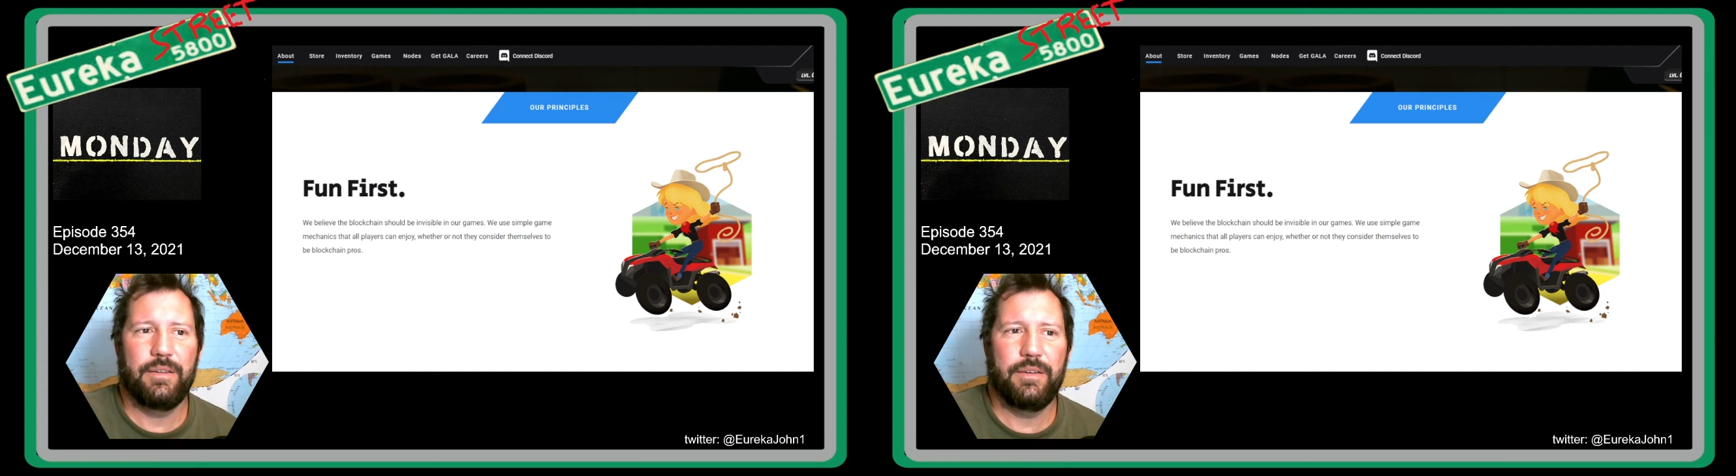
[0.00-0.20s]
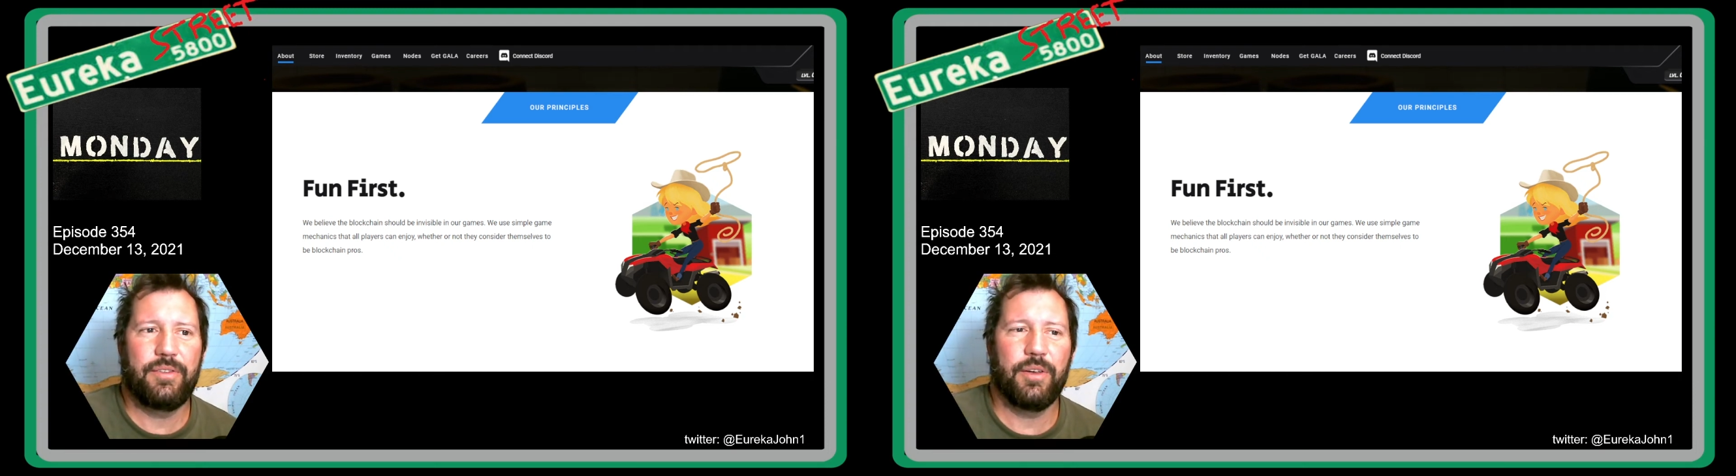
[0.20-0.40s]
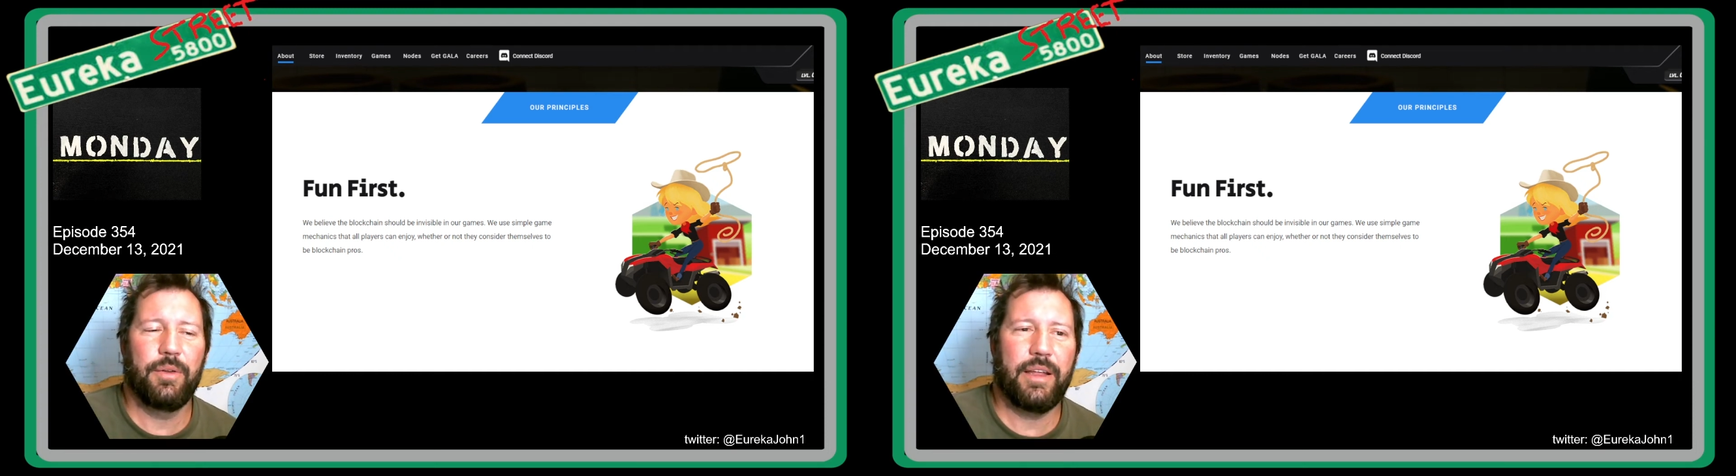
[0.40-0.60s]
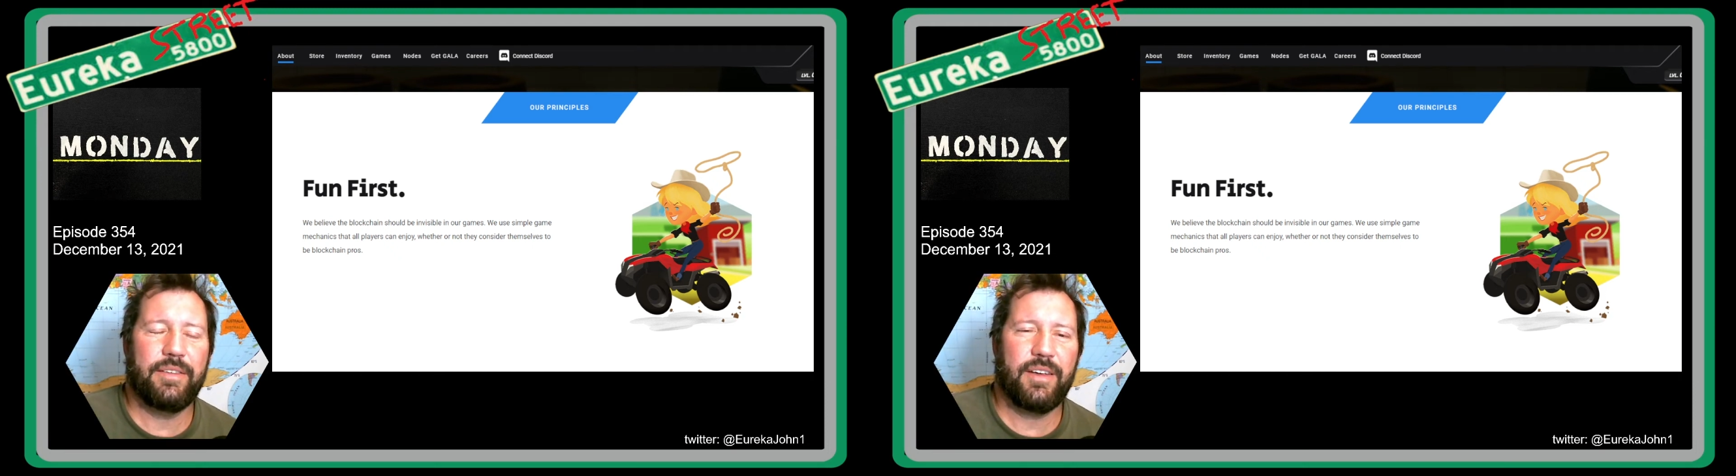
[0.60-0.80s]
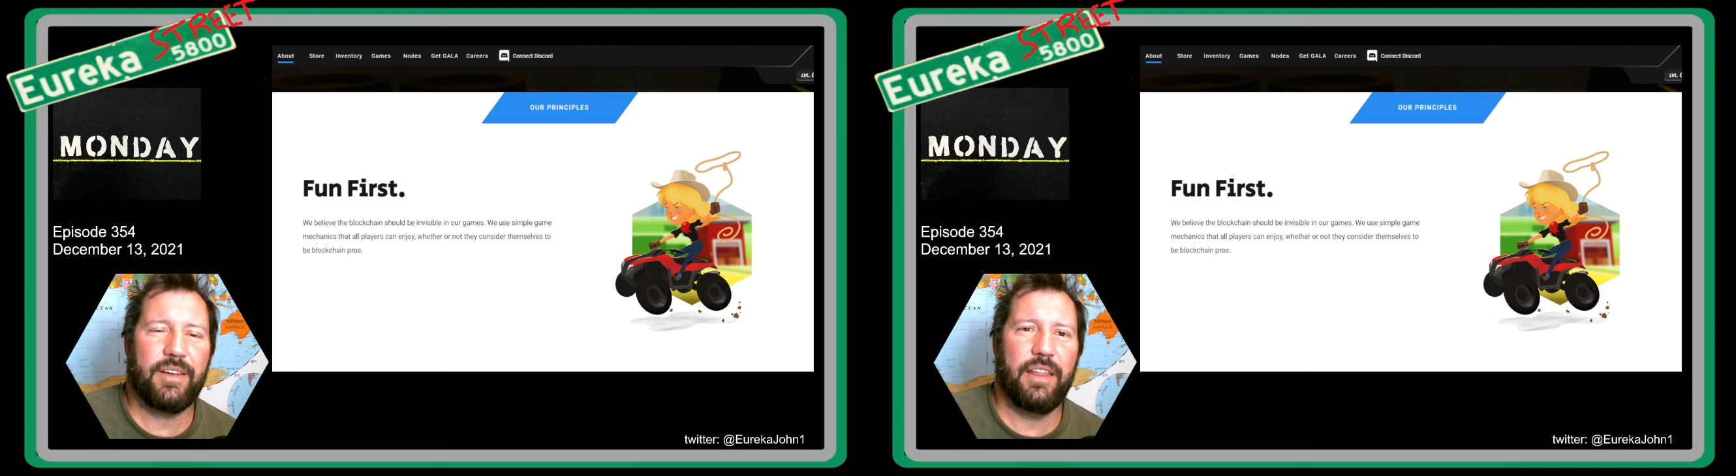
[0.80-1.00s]
so
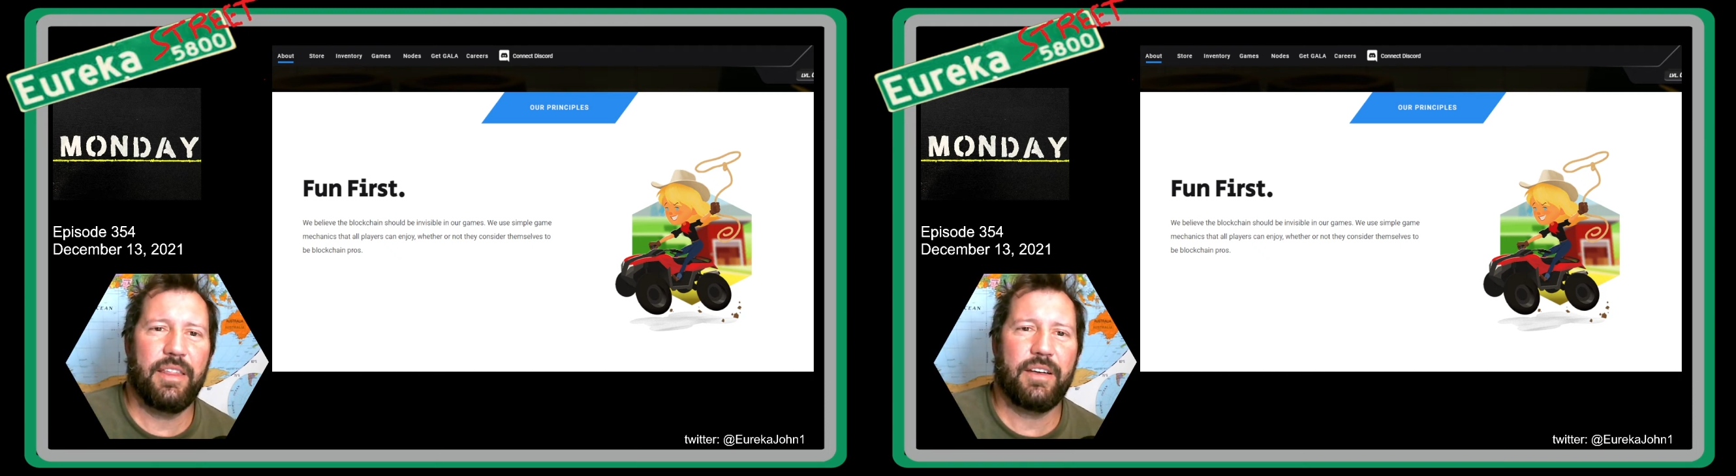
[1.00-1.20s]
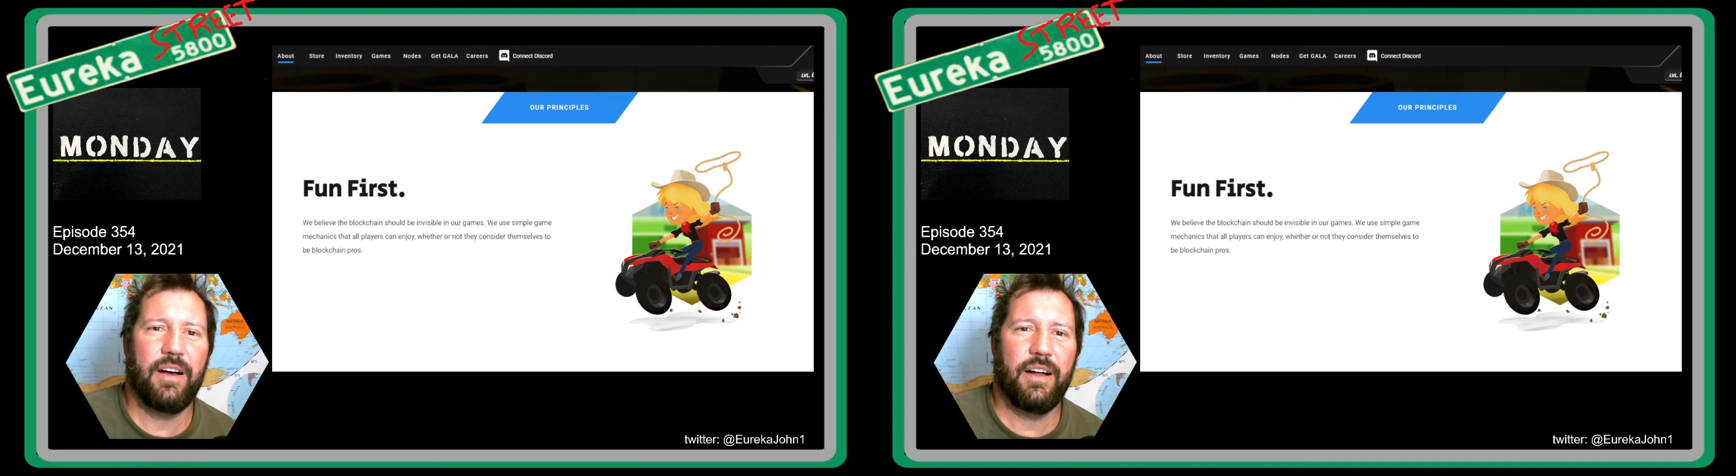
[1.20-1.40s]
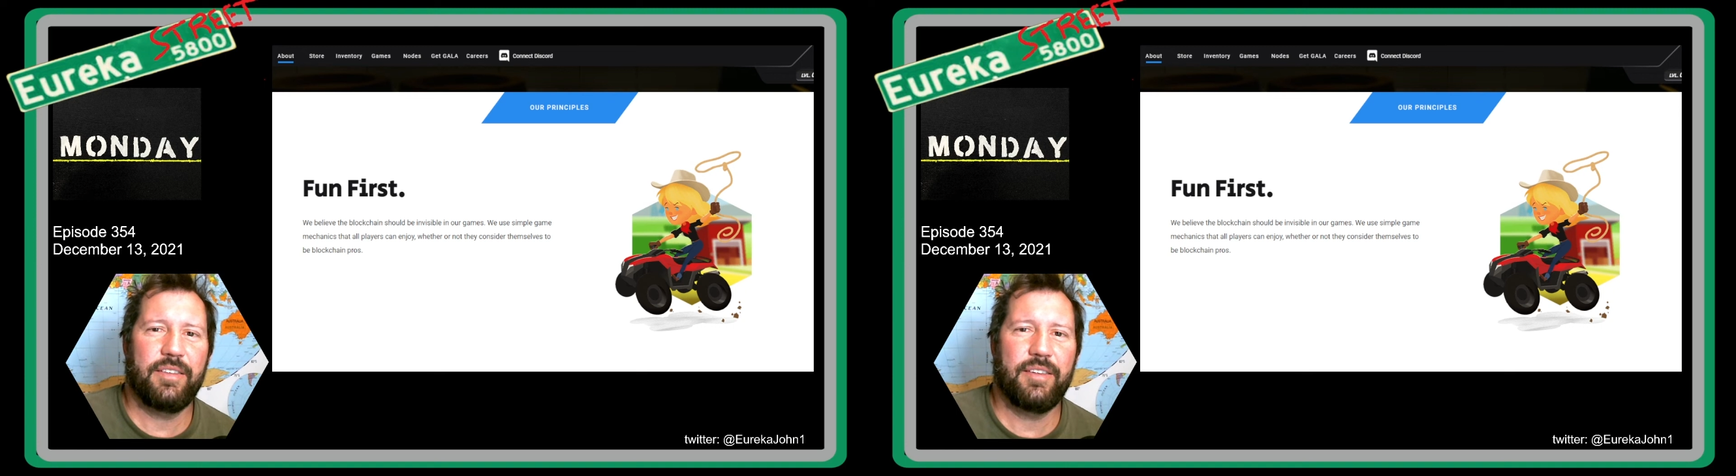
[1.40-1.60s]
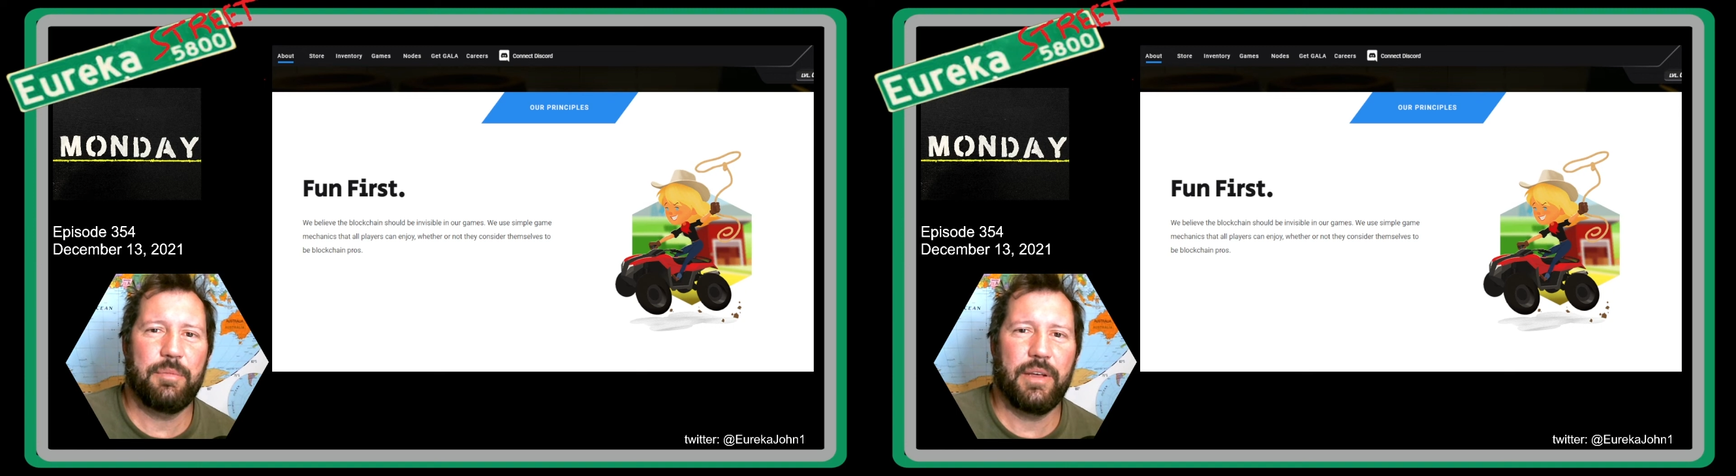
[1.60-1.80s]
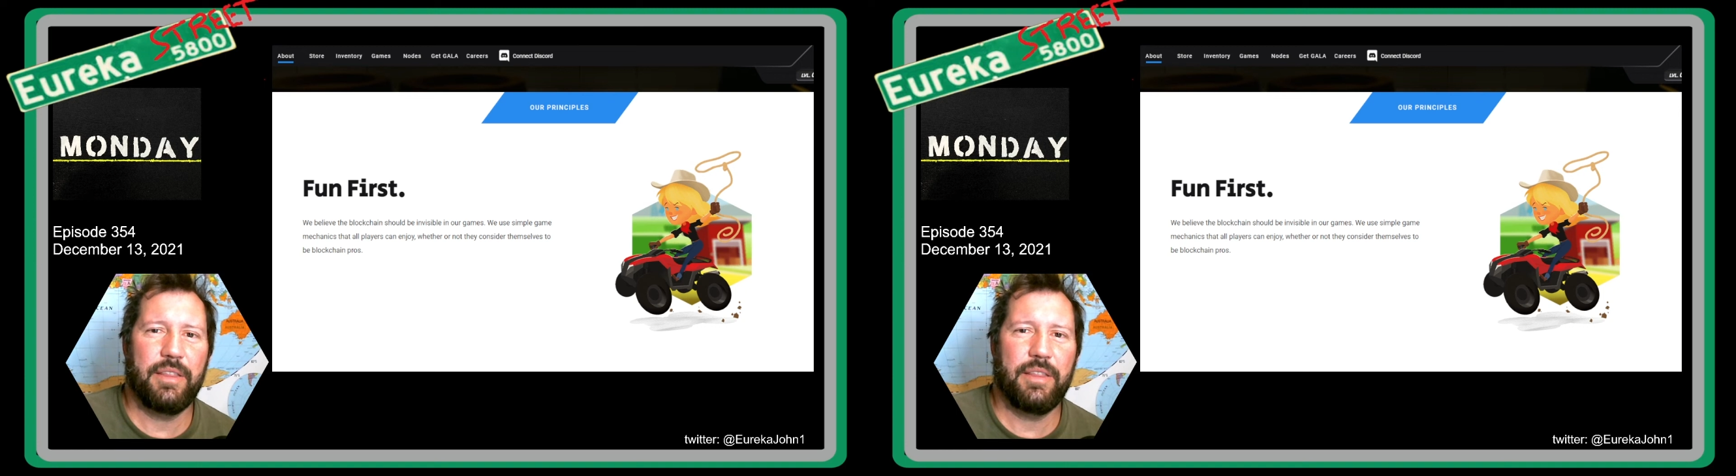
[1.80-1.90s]
that's kind of the concept,